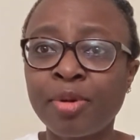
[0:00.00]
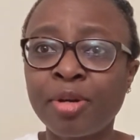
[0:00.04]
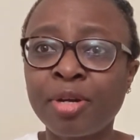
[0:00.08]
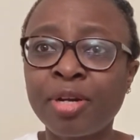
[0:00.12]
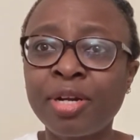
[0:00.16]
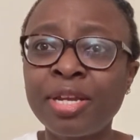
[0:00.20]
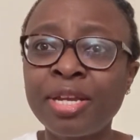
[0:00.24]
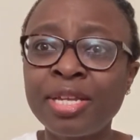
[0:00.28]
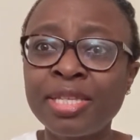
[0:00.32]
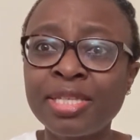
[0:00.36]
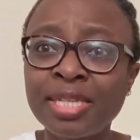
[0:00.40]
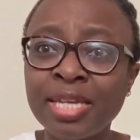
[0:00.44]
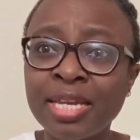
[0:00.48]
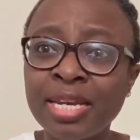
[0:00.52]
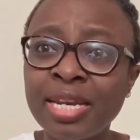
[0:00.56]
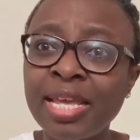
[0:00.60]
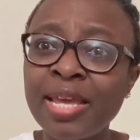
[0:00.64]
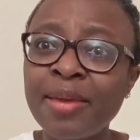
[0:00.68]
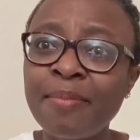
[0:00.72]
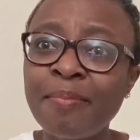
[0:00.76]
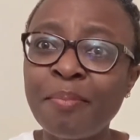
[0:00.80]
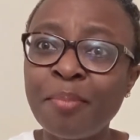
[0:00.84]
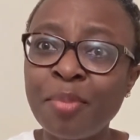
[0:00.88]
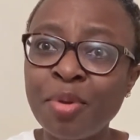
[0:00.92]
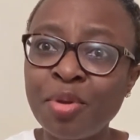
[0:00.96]
creating
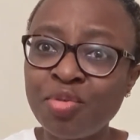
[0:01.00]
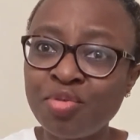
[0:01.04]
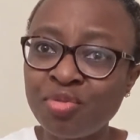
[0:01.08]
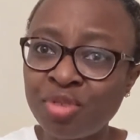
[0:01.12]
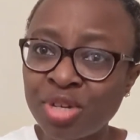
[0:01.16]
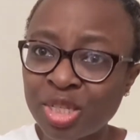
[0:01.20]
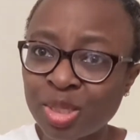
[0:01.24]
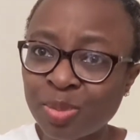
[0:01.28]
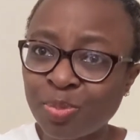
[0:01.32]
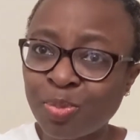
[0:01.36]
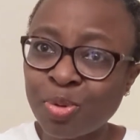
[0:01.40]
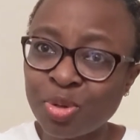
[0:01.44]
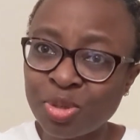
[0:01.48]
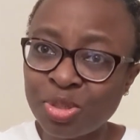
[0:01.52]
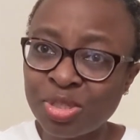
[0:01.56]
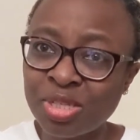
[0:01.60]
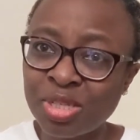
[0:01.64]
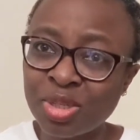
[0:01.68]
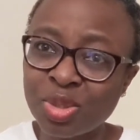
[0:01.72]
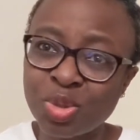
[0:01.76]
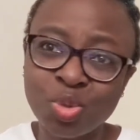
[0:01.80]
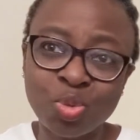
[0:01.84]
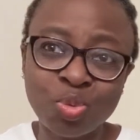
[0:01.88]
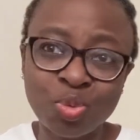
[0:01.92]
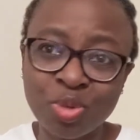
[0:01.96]
immune
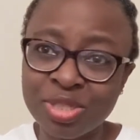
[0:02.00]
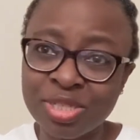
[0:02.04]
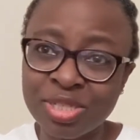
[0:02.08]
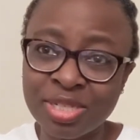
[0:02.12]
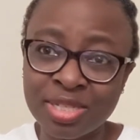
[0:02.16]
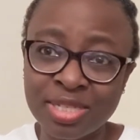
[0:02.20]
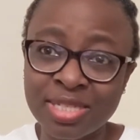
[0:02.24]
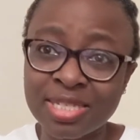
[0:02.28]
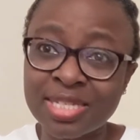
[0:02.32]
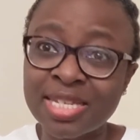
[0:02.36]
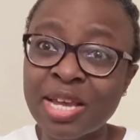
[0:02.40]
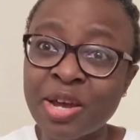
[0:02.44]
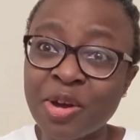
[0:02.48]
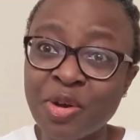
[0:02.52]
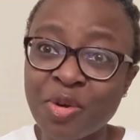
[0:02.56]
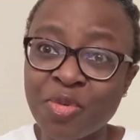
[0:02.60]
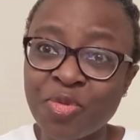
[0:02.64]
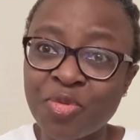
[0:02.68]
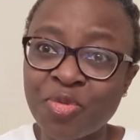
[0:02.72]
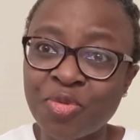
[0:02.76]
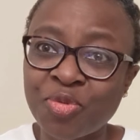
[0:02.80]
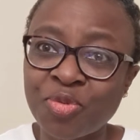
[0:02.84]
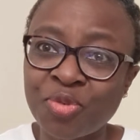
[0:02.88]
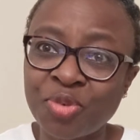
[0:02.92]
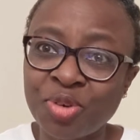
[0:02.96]
responses towards
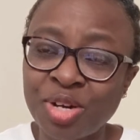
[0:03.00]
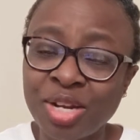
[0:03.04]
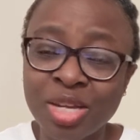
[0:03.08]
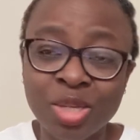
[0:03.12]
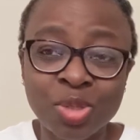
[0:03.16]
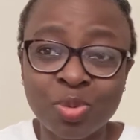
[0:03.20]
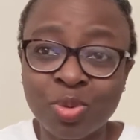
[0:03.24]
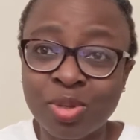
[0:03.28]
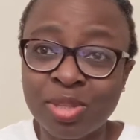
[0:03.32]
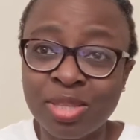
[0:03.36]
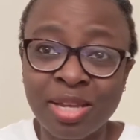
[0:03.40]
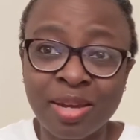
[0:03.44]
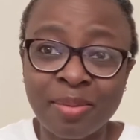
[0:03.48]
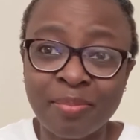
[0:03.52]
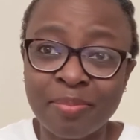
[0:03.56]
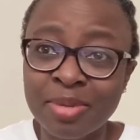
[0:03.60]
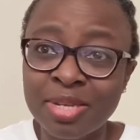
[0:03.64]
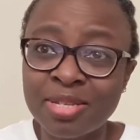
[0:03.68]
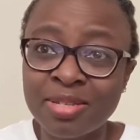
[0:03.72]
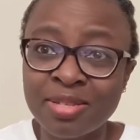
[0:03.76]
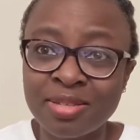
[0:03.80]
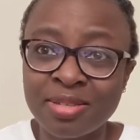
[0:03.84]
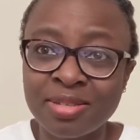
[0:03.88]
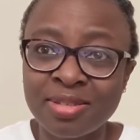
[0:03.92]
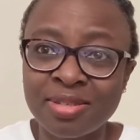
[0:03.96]
itself. That's what that
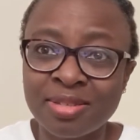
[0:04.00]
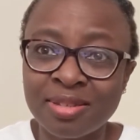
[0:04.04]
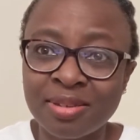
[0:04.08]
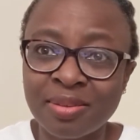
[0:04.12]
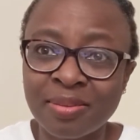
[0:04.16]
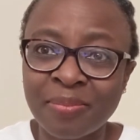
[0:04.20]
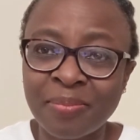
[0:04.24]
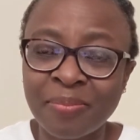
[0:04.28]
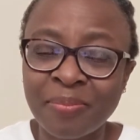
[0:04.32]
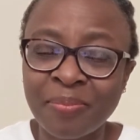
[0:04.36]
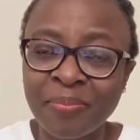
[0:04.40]
means.